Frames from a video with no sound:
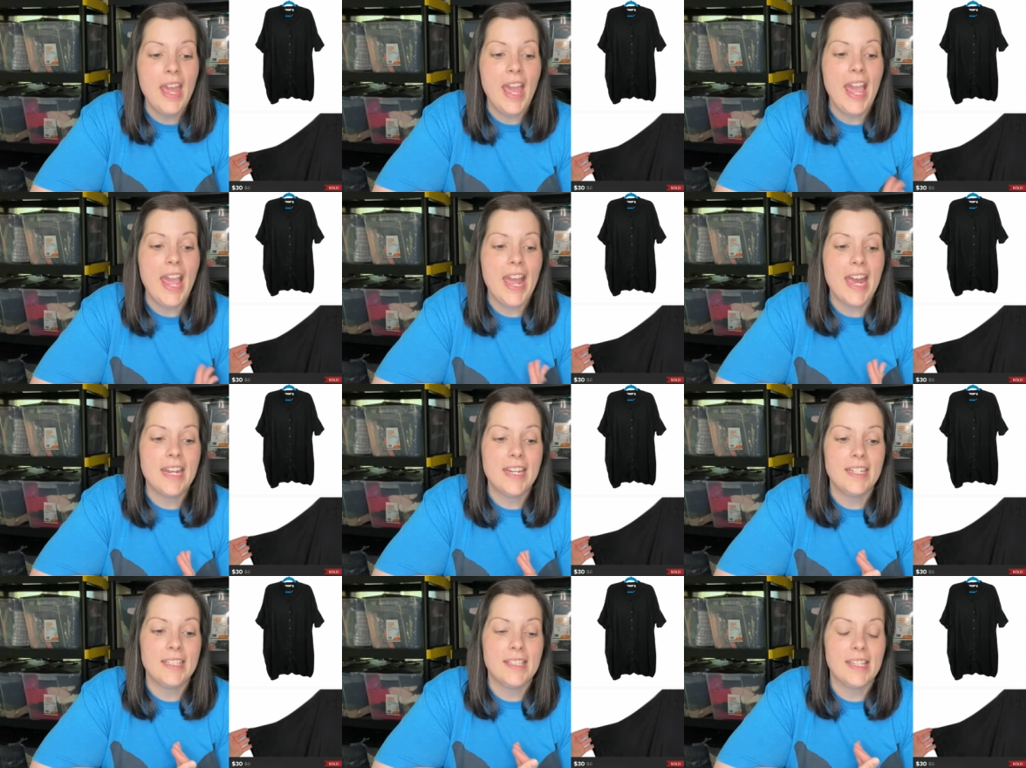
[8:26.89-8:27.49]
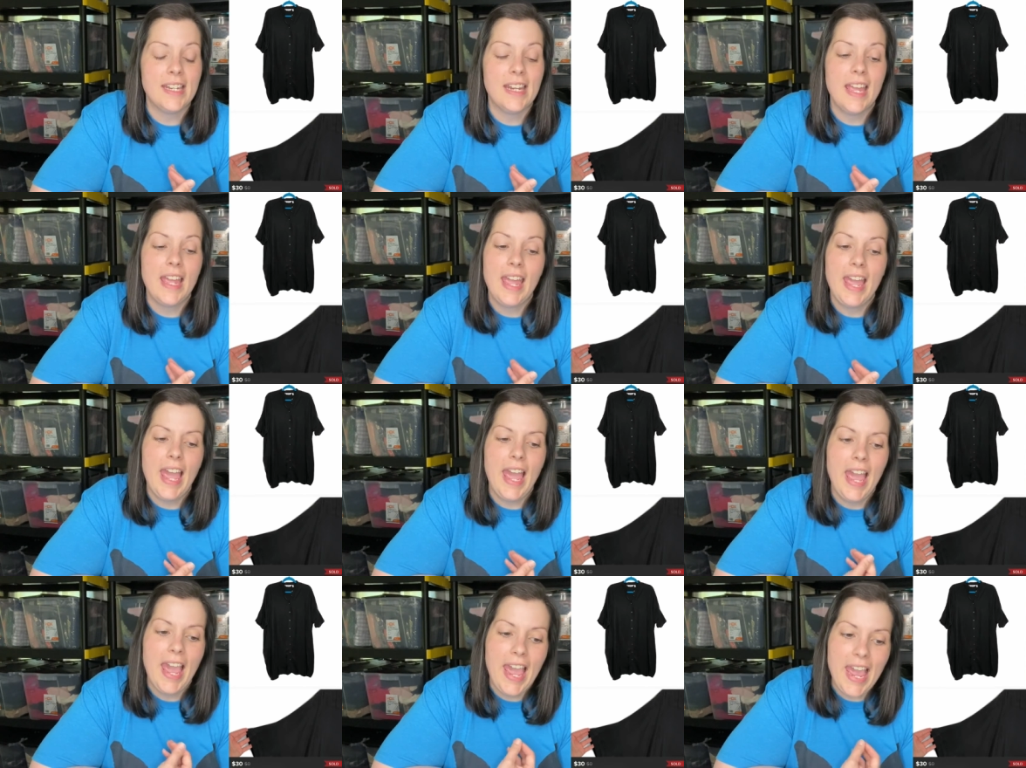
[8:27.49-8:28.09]
and it's an
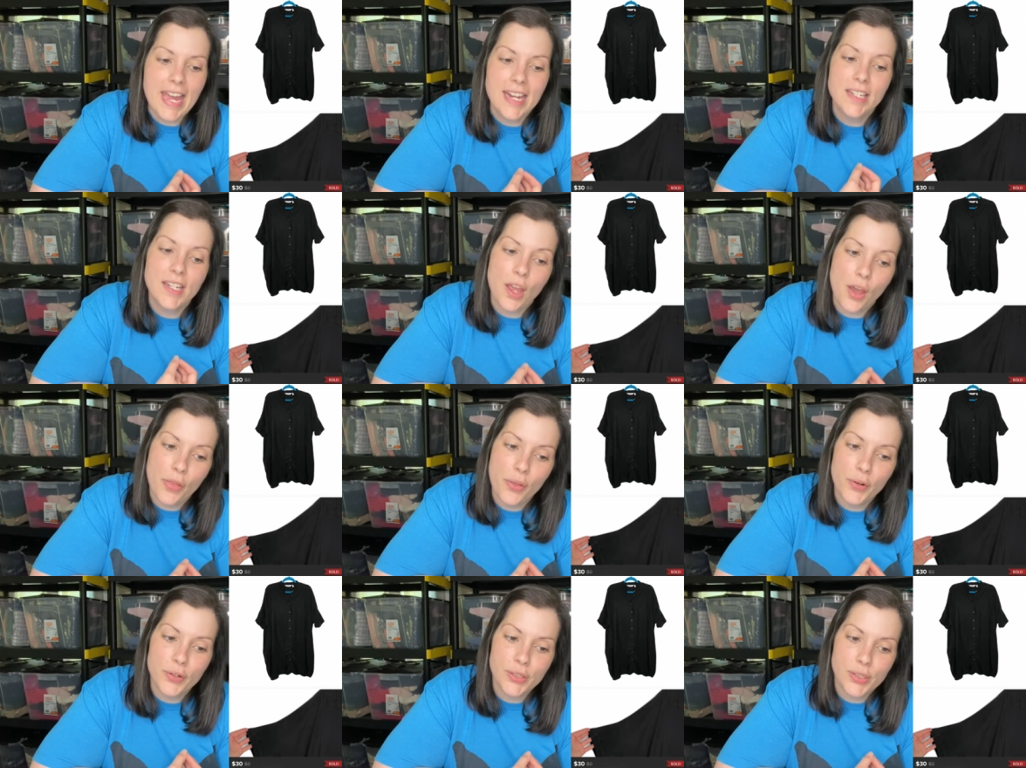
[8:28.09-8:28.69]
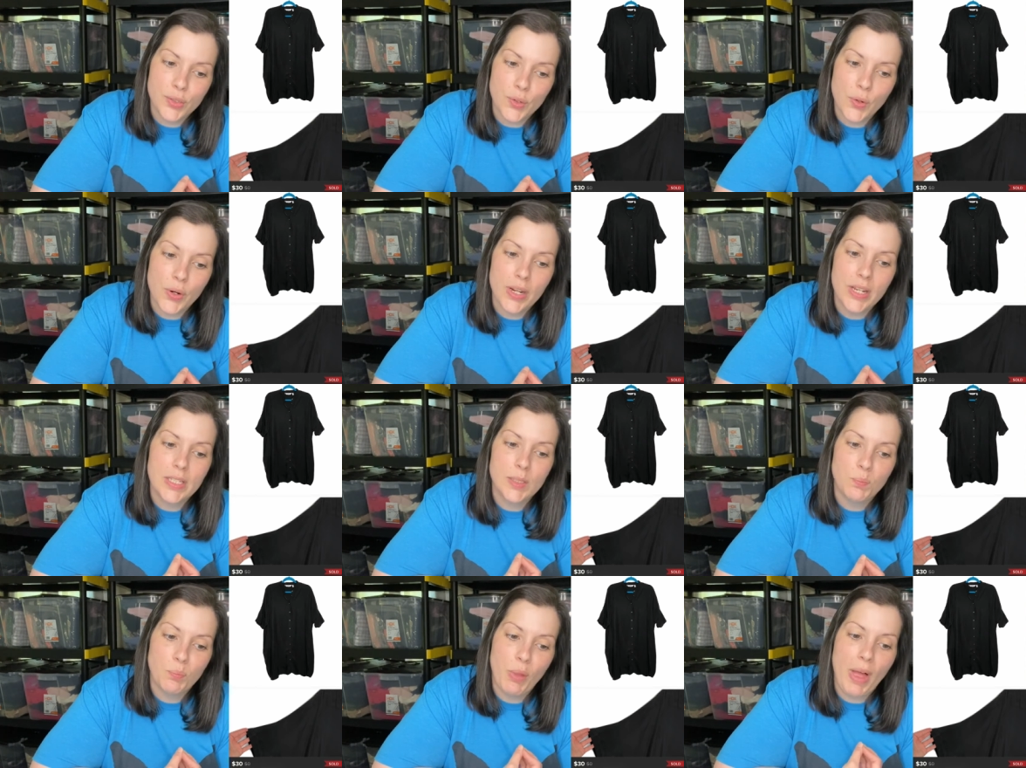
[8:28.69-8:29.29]
and other
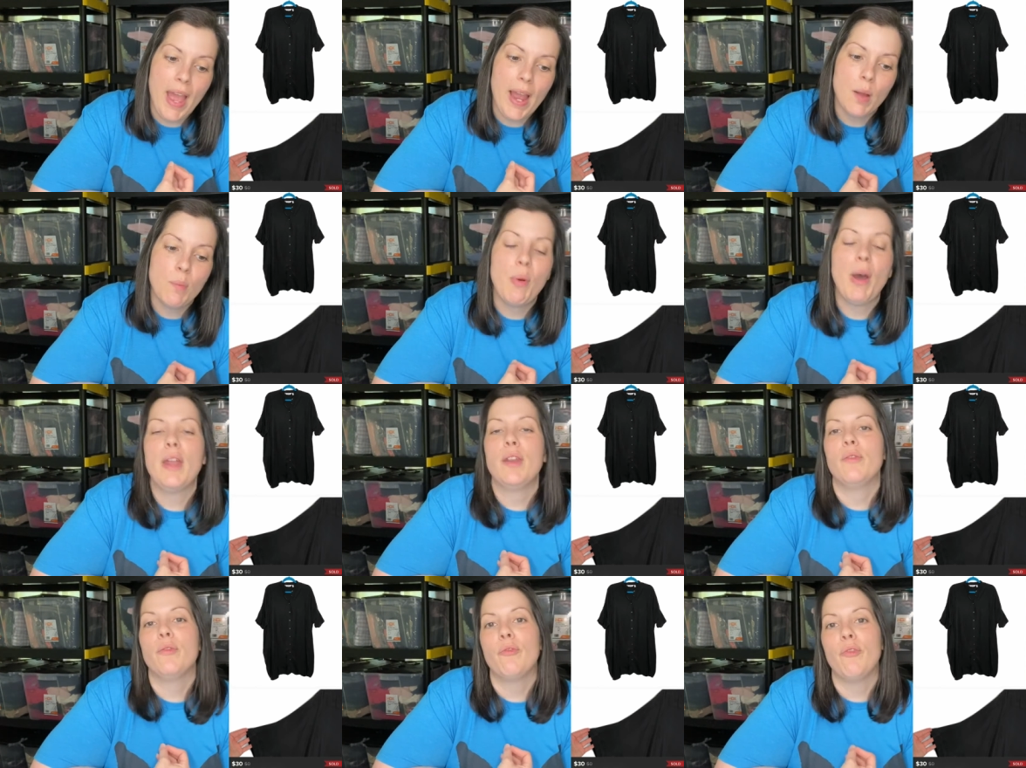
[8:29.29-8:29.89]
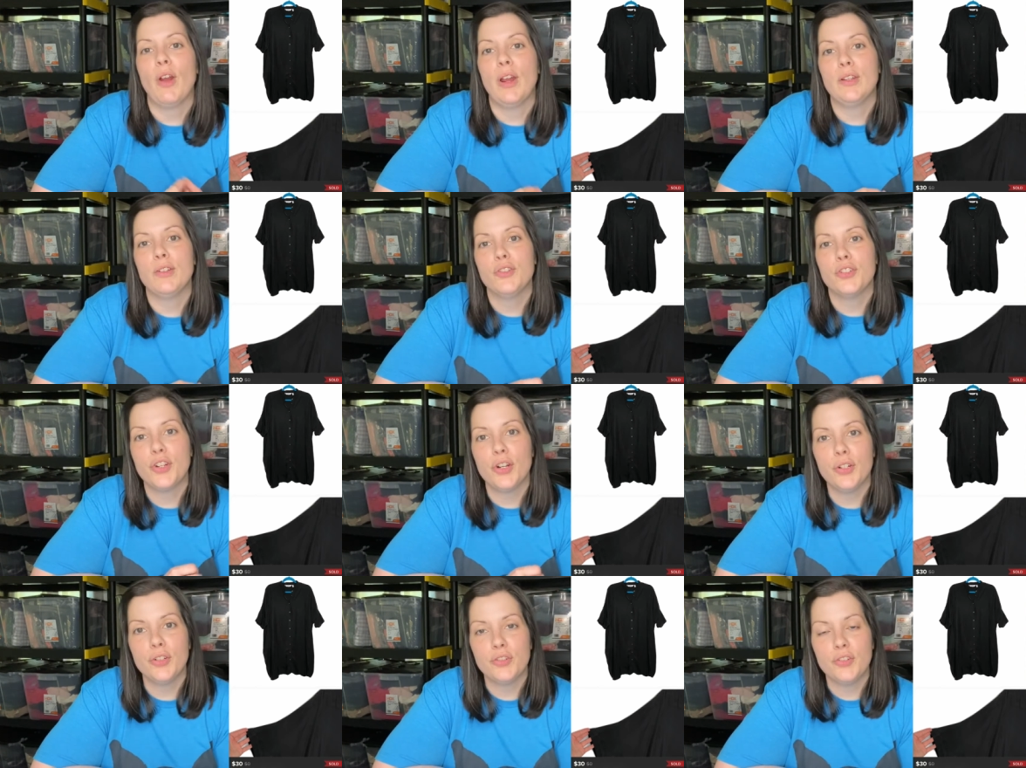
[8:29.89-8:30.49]
stories black button front
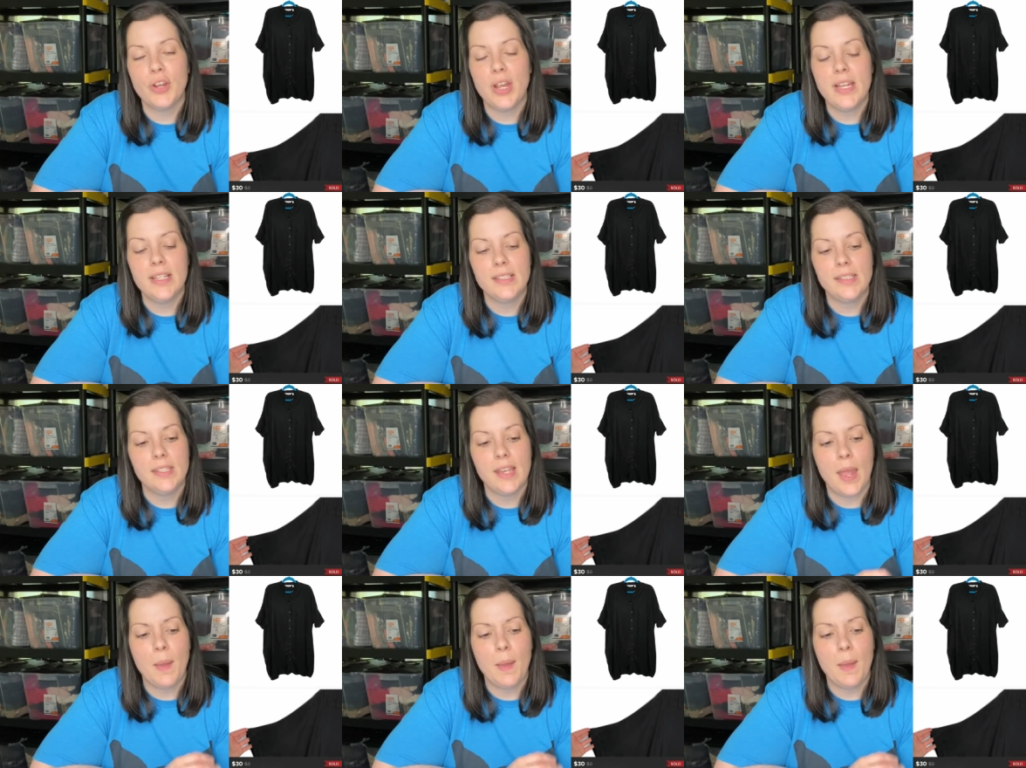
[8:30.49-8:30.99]
shirt dress.